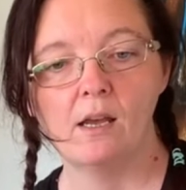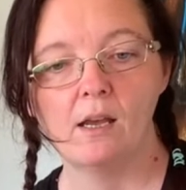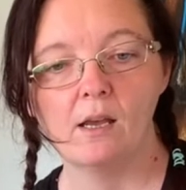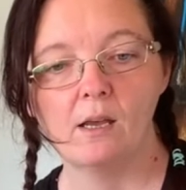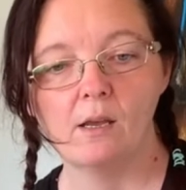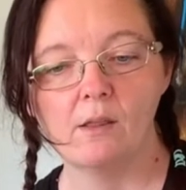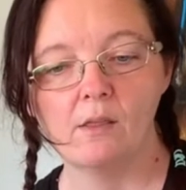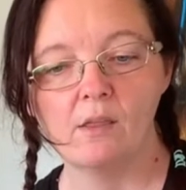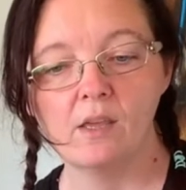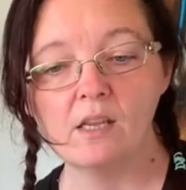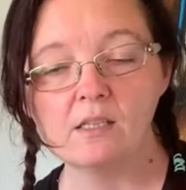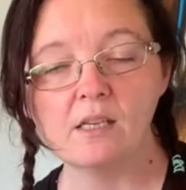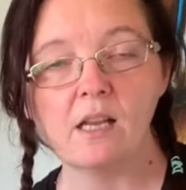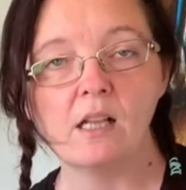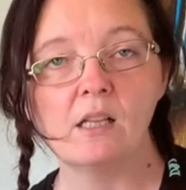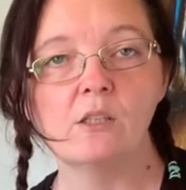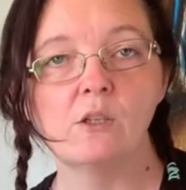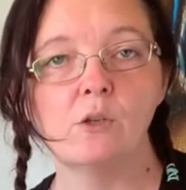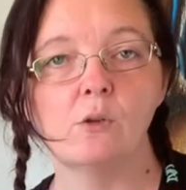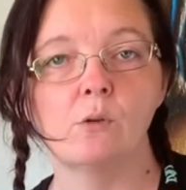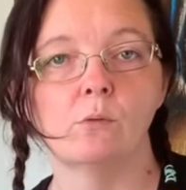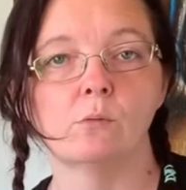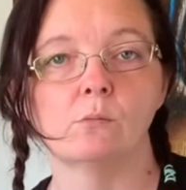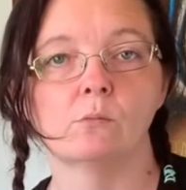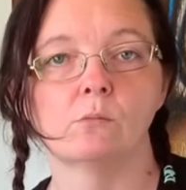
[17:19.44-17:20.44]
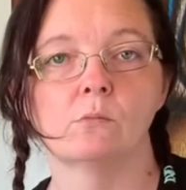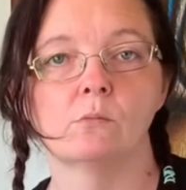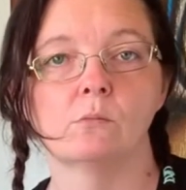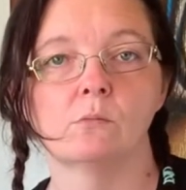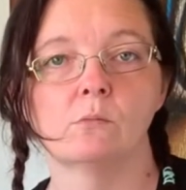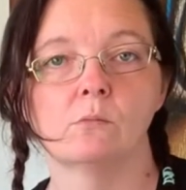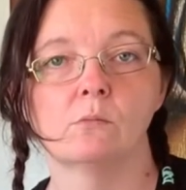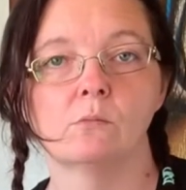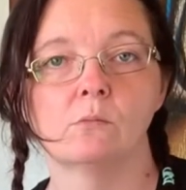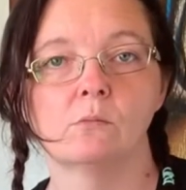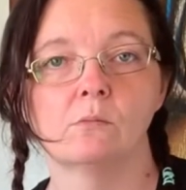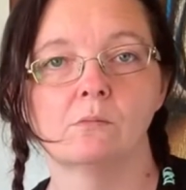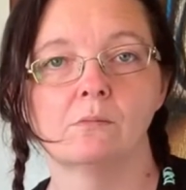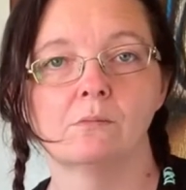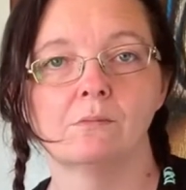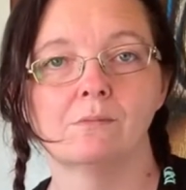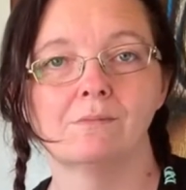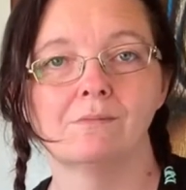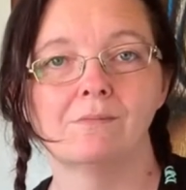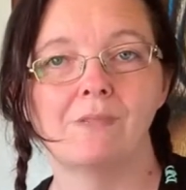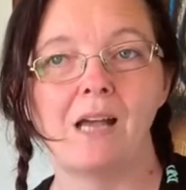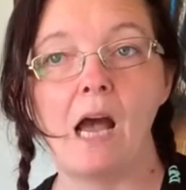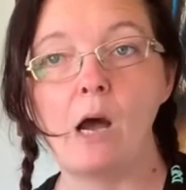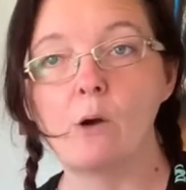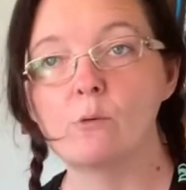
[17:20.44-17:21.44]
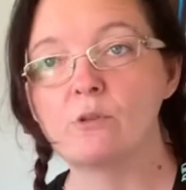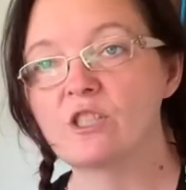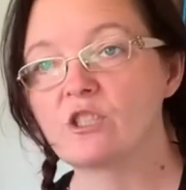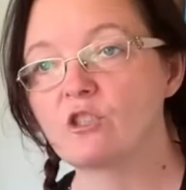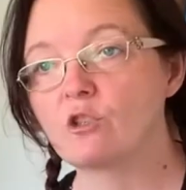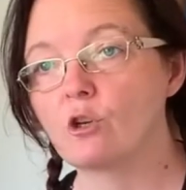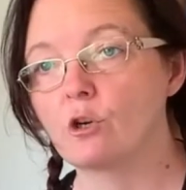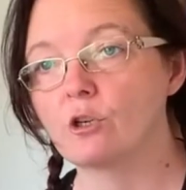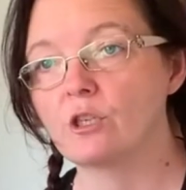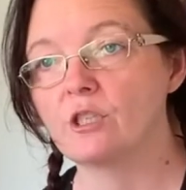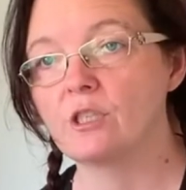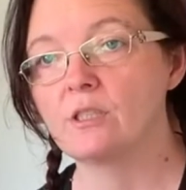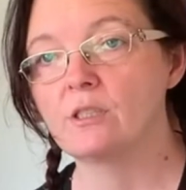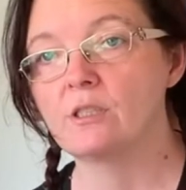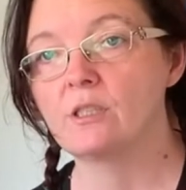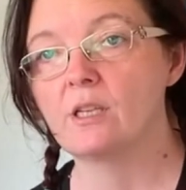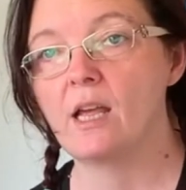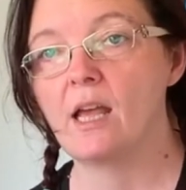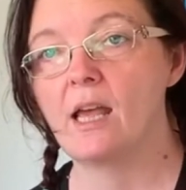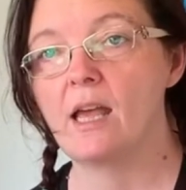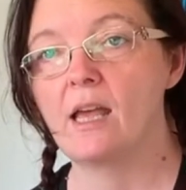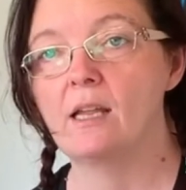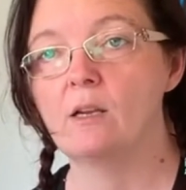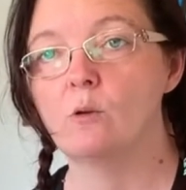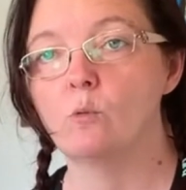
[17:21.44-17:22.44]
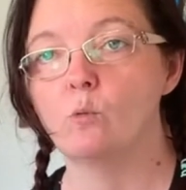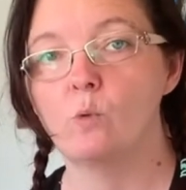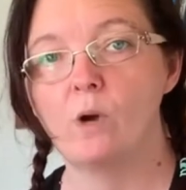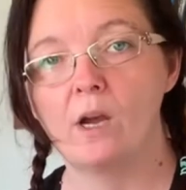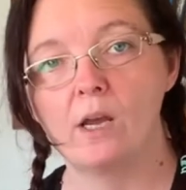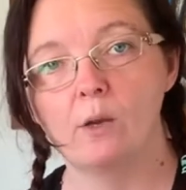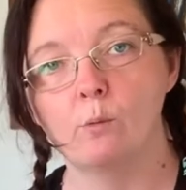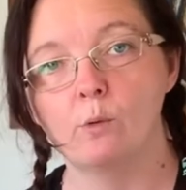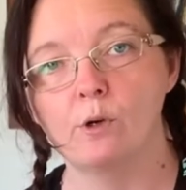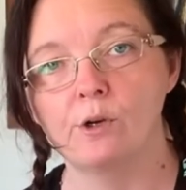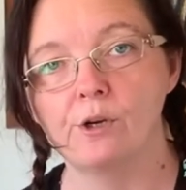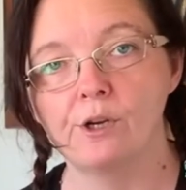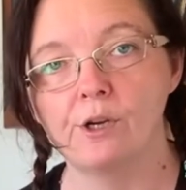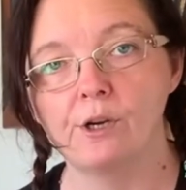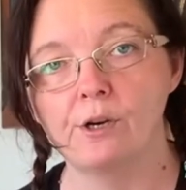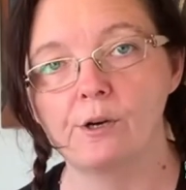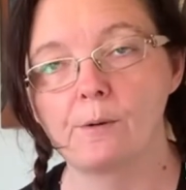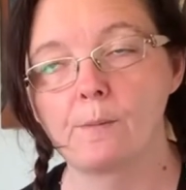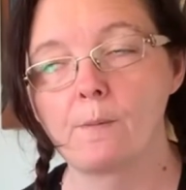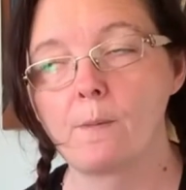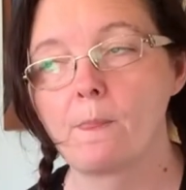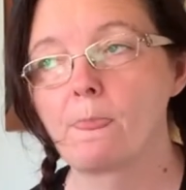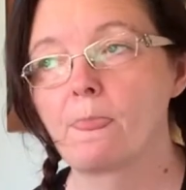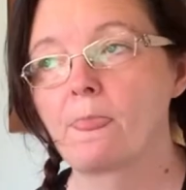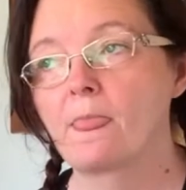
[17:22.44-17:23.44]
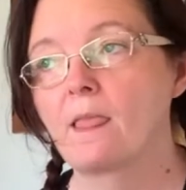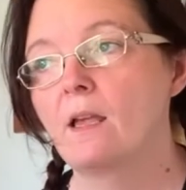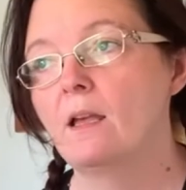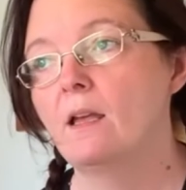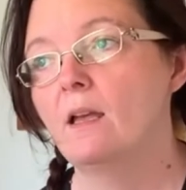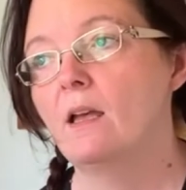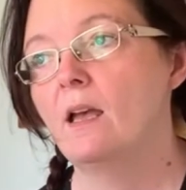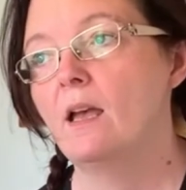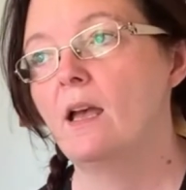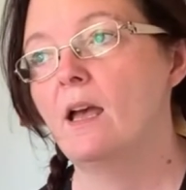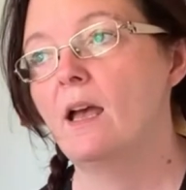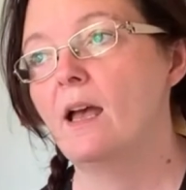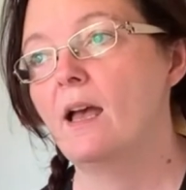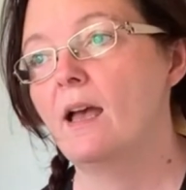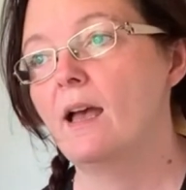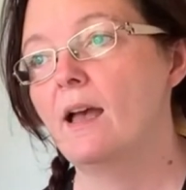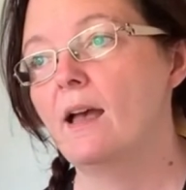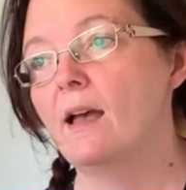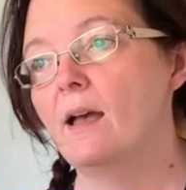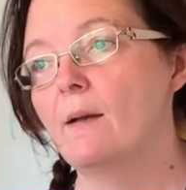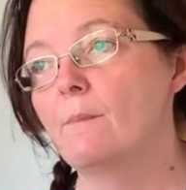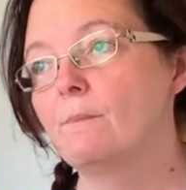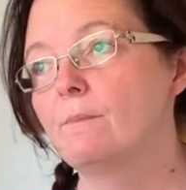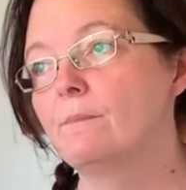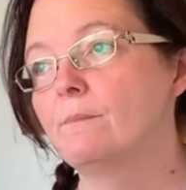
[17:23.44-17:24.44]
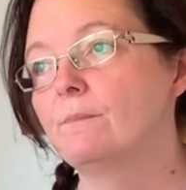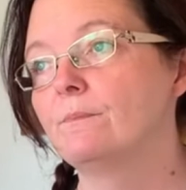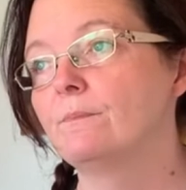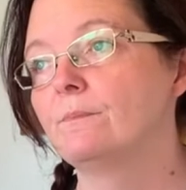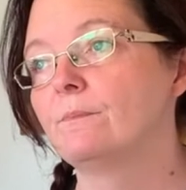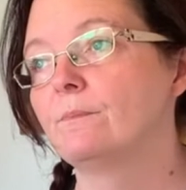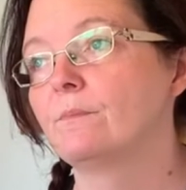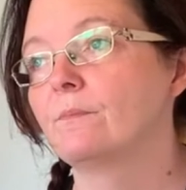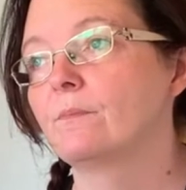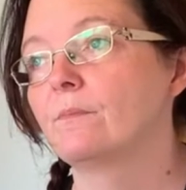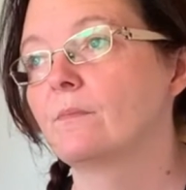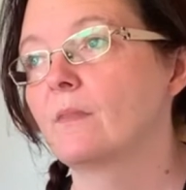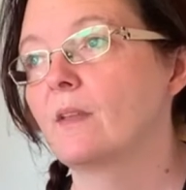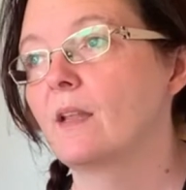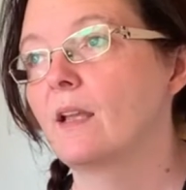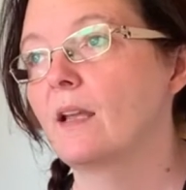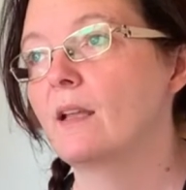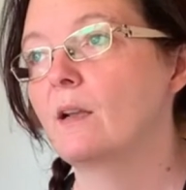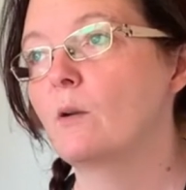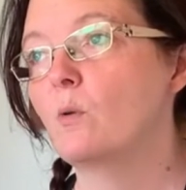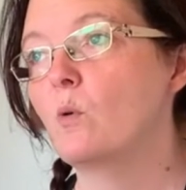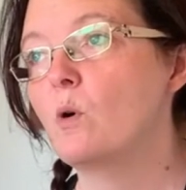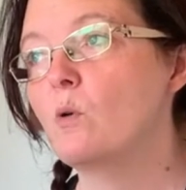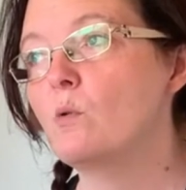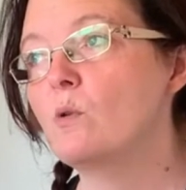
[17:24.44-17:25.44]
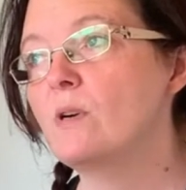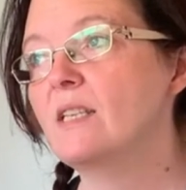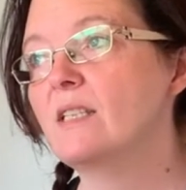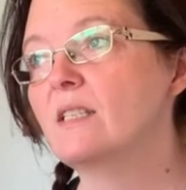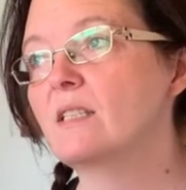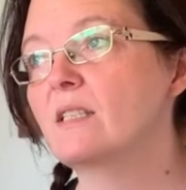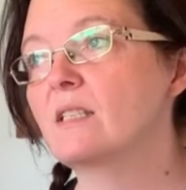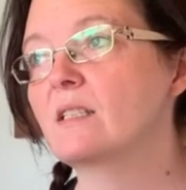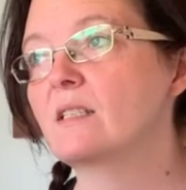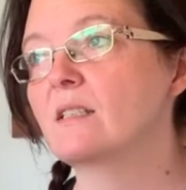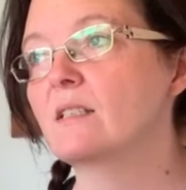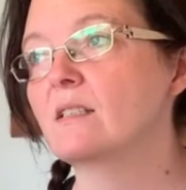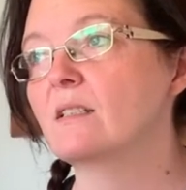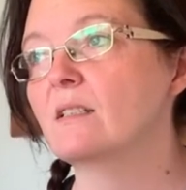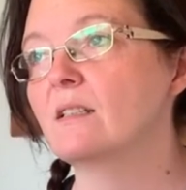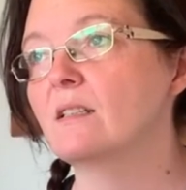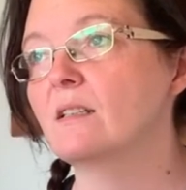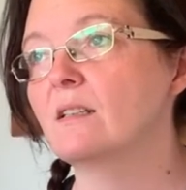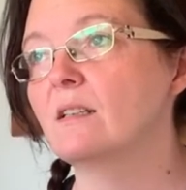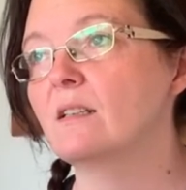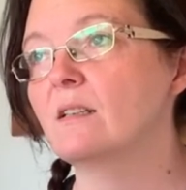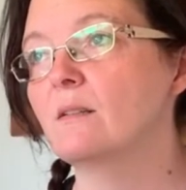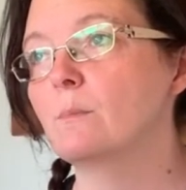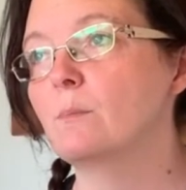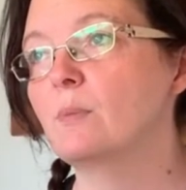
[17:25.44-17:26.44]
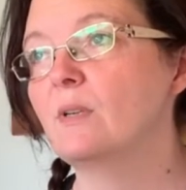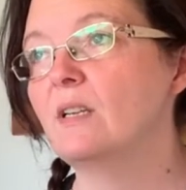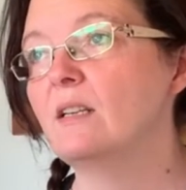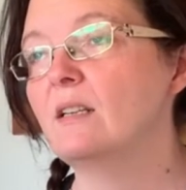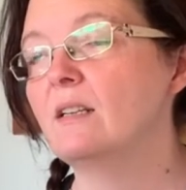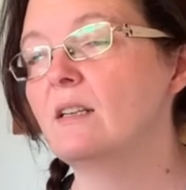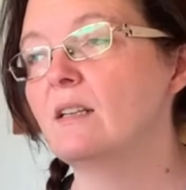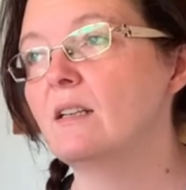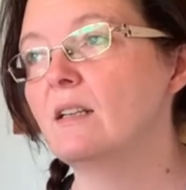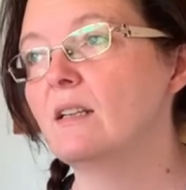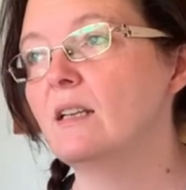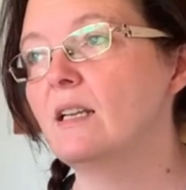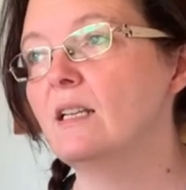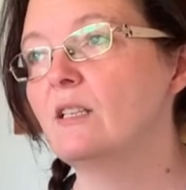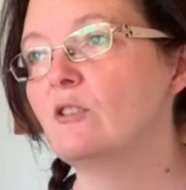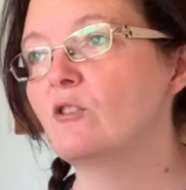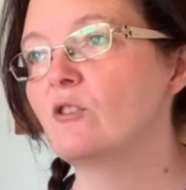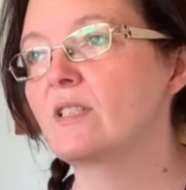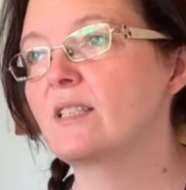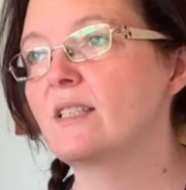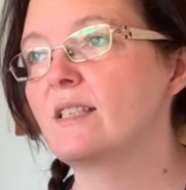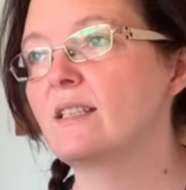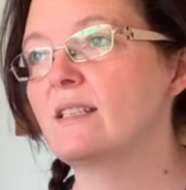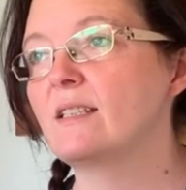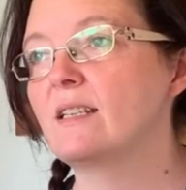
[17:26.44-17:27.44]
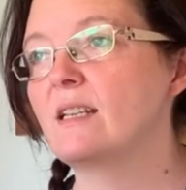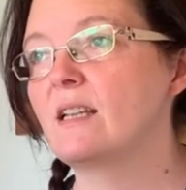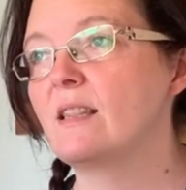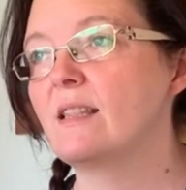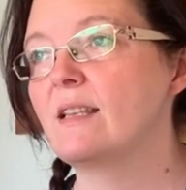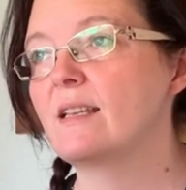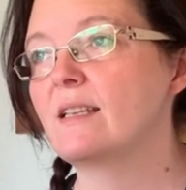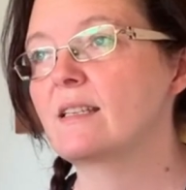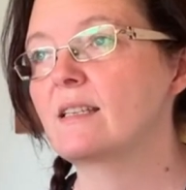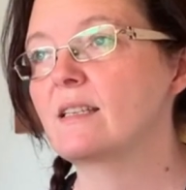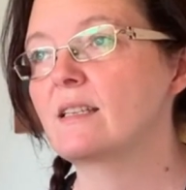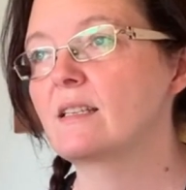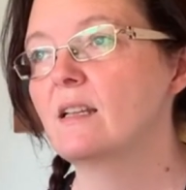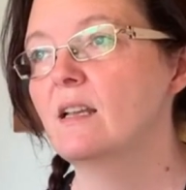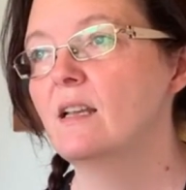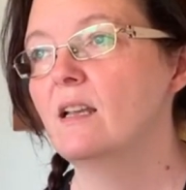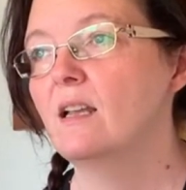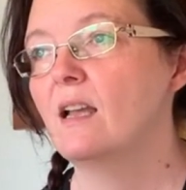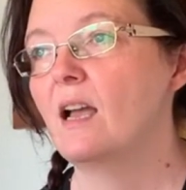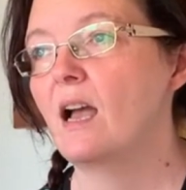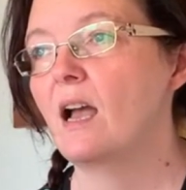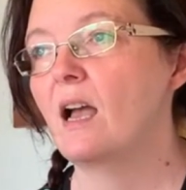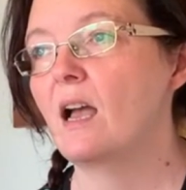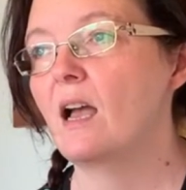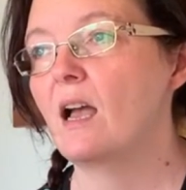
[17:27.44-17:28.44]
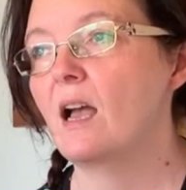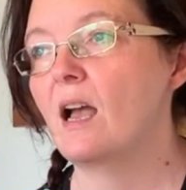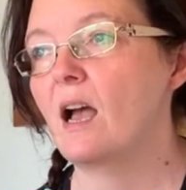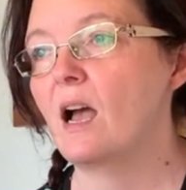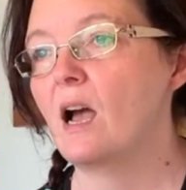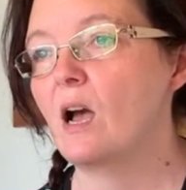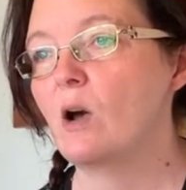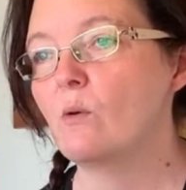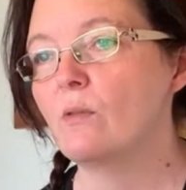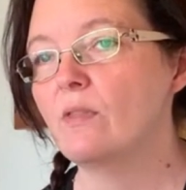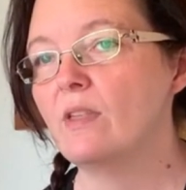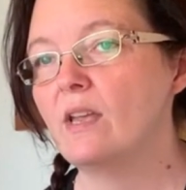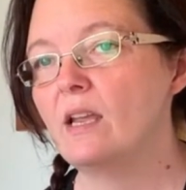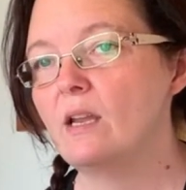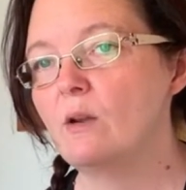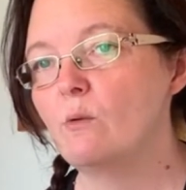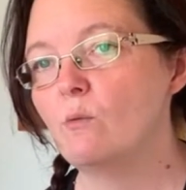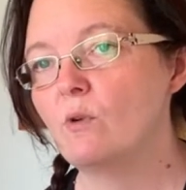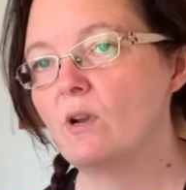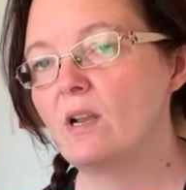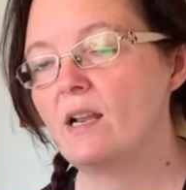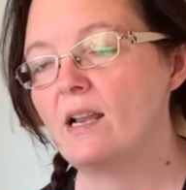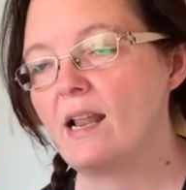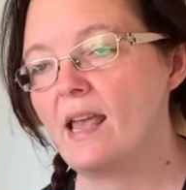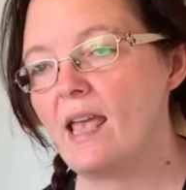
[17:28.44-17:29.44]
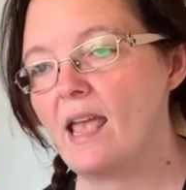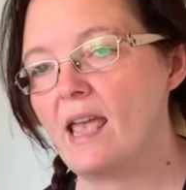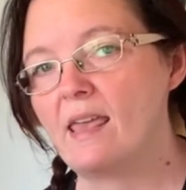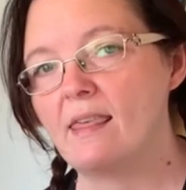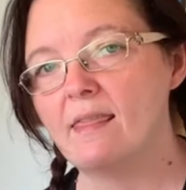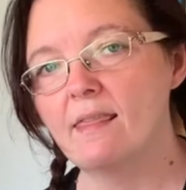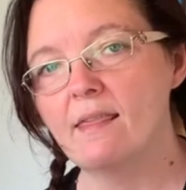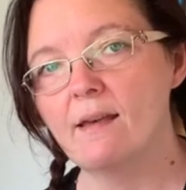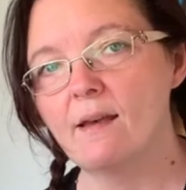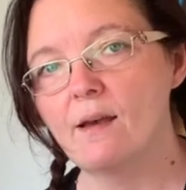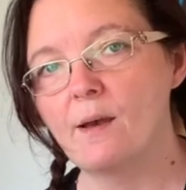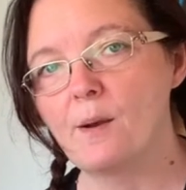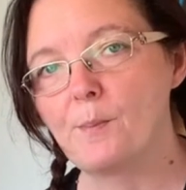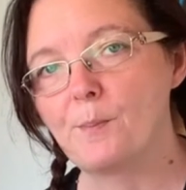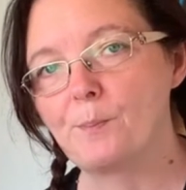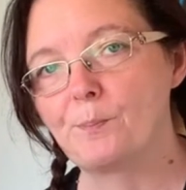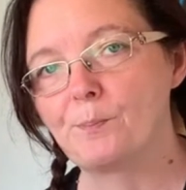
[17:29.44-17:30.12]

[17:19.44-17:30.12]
they tell you how it started and why we're here. And I've always been interested in this, how they relay the